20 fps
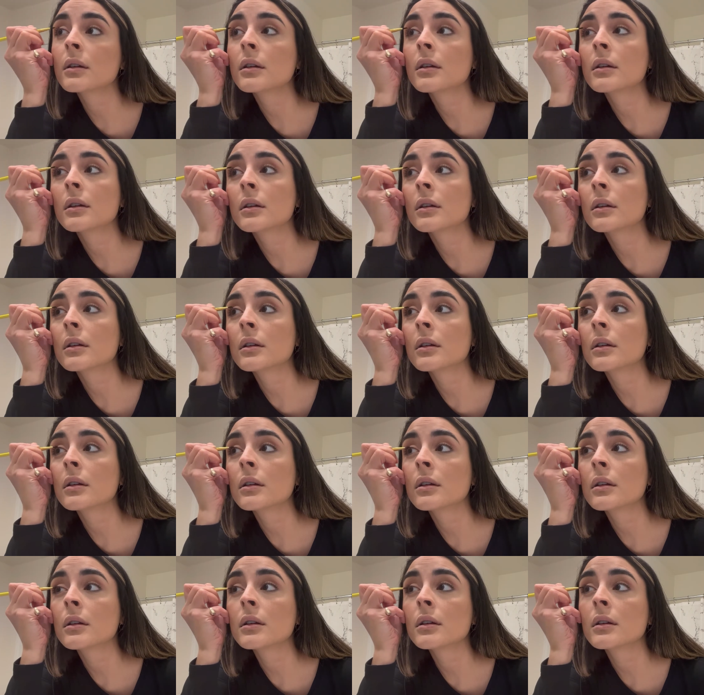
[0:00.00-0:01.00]

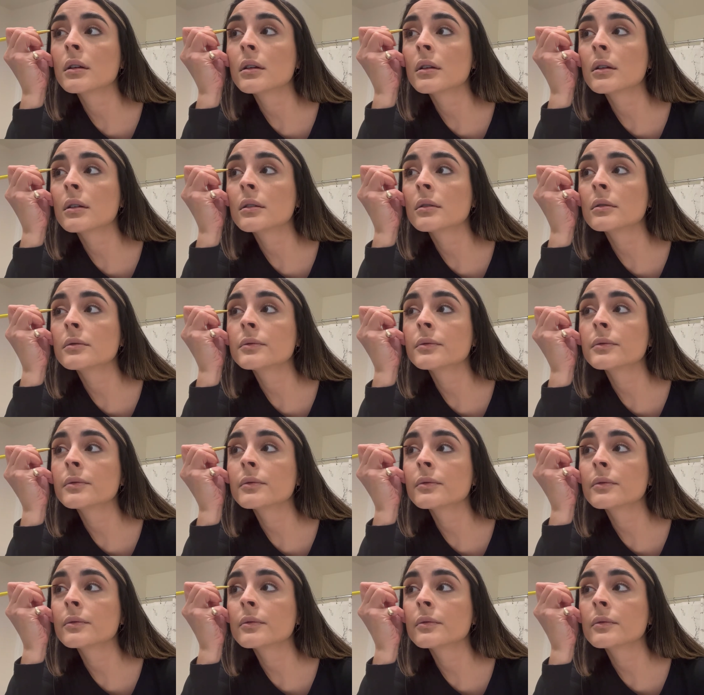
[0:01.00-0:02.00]

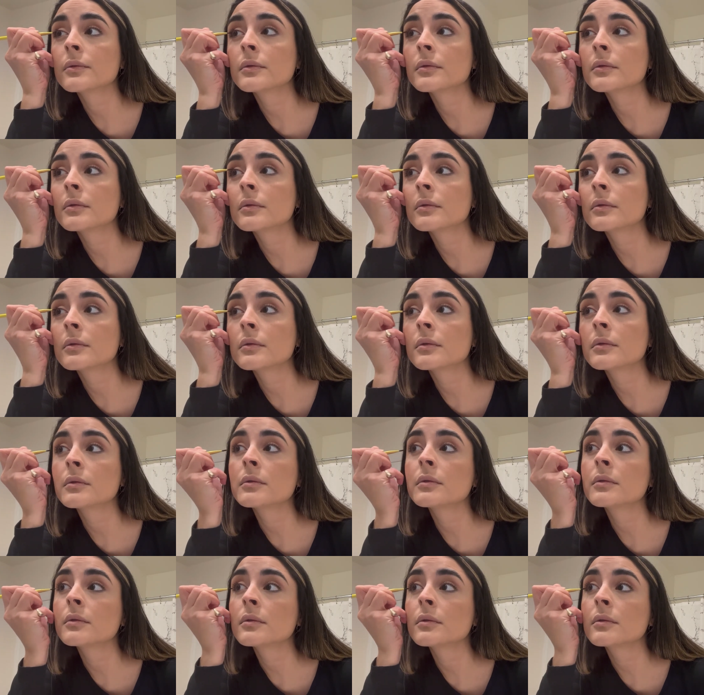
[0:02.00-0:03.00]

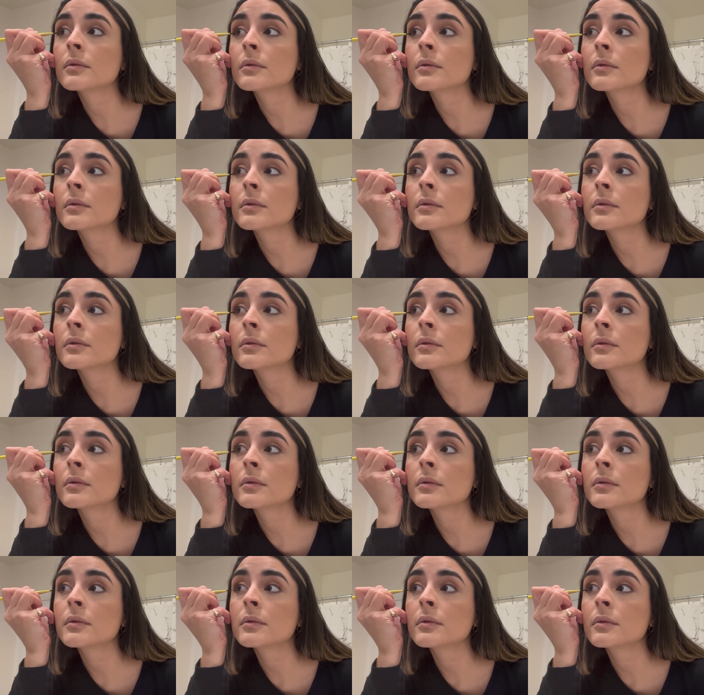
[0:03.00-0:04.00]

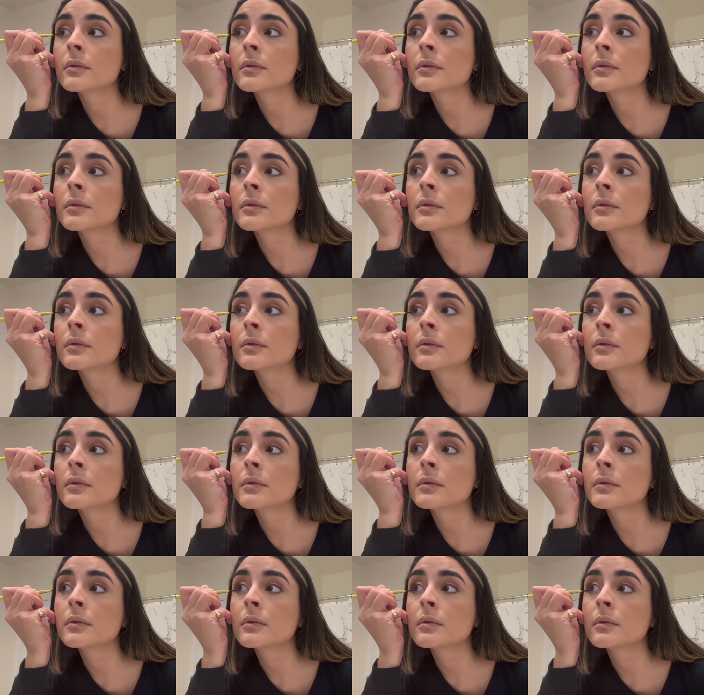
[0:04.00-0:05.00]

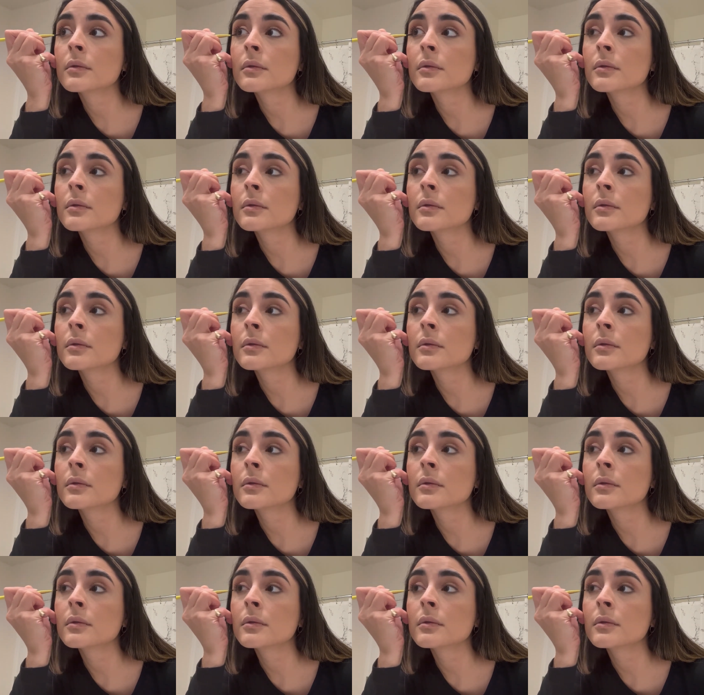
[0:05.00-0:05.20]
[no speech]